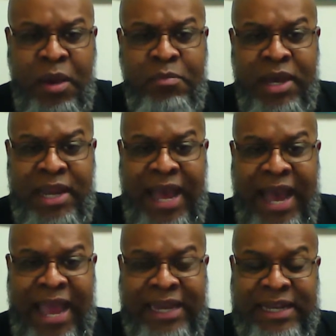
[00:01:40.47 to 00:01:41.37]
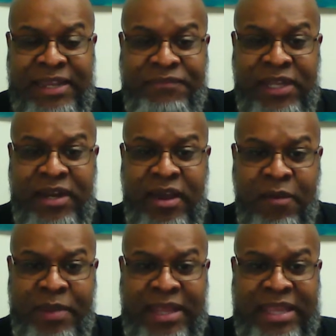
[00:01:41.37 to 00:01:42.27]
But I lifted it
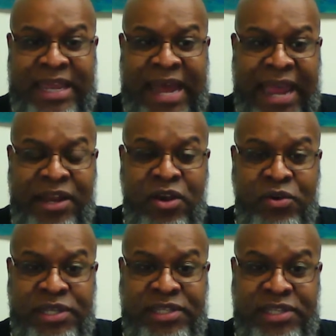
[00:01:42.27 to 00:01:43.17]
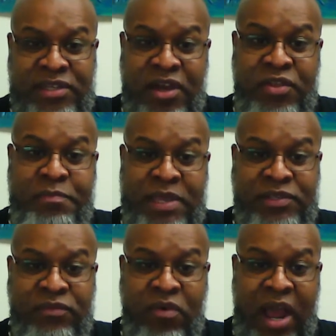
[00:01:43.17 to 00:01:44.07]
up and then I noticed this other
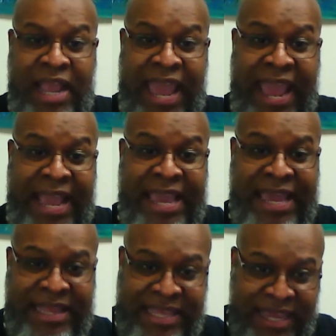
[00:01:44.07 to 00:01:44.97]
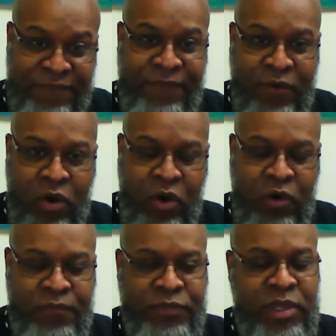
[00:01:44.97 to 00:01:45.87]
piece of rock hanging and then
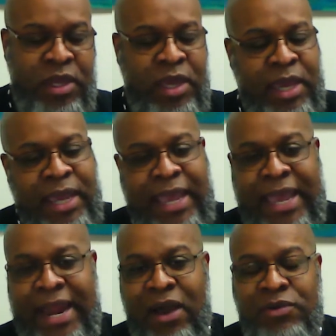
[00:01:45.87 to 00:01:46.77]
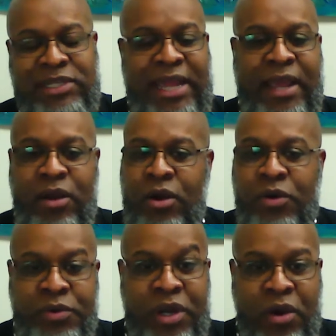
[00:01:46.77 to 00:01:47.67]
fall. And I was like,
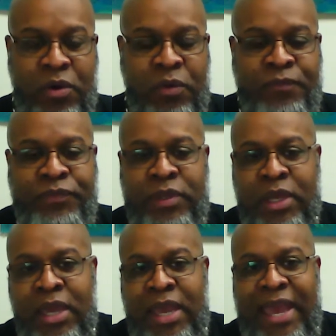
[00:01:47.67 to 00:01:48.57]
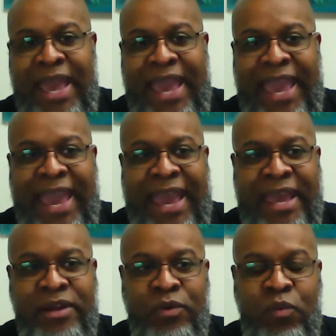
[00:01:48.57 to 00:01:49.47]
oh no.
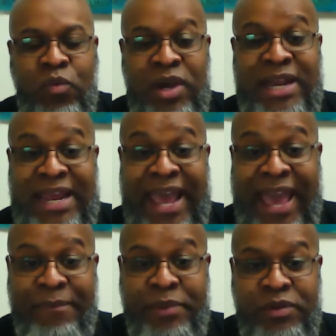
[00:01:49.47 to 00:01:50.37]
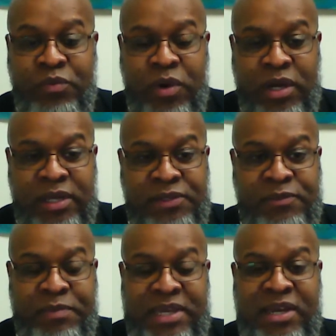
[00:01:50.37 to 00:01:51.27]
And what had happened
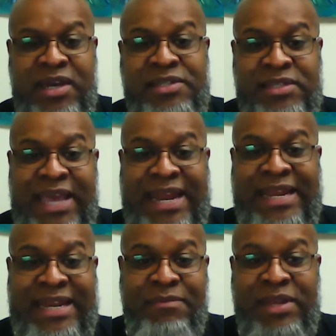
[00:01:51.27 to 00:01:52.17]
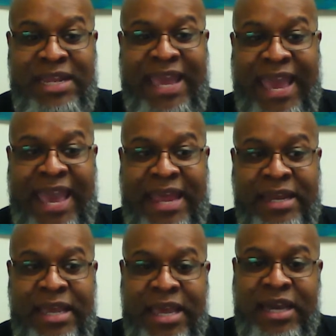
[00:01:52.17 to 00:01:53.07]
was, because that anemone had
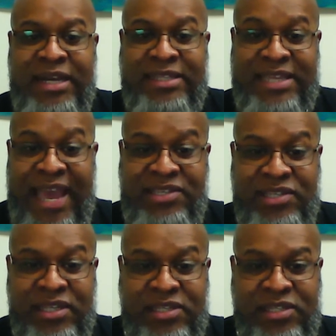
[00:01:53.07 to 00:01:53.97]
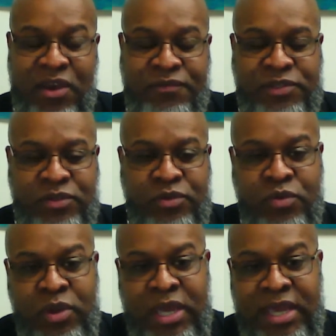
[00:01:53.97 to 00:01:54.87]
attached itself
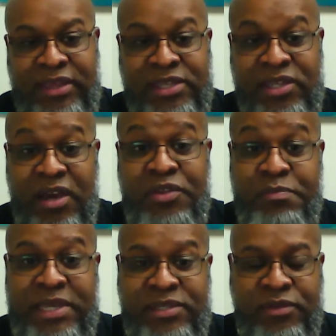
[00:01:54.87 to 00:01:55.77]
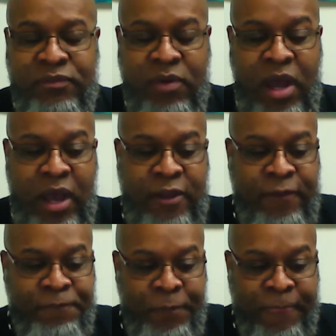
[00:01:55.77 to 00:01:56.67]
to this other piece of rock,
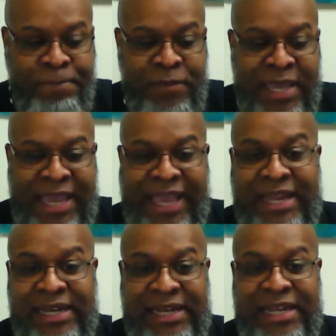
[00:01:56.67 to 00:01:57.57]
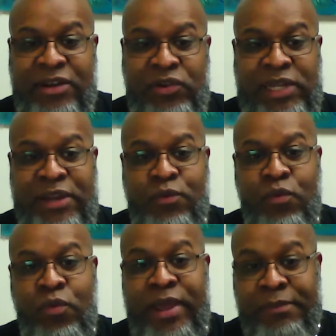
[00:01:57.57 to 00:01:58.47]
it literally
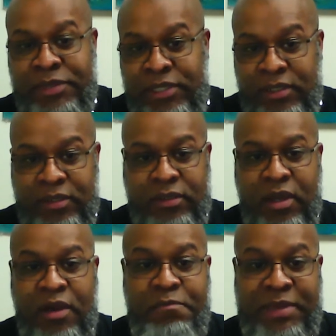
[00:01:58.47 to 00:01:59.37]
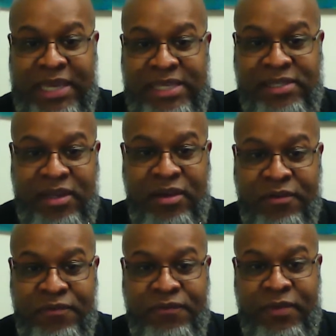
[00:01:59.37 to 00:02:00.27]
ripped a piece
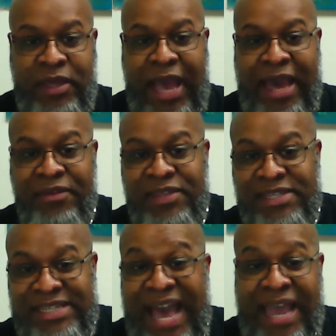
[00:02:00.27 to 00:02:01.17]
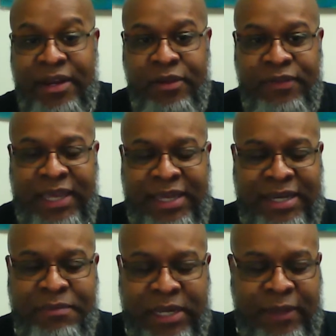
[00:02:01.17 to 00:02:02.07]
of out of the side of the
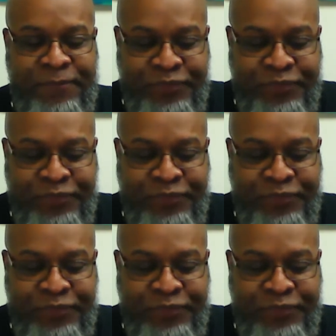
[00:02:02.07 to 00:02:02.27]
anemone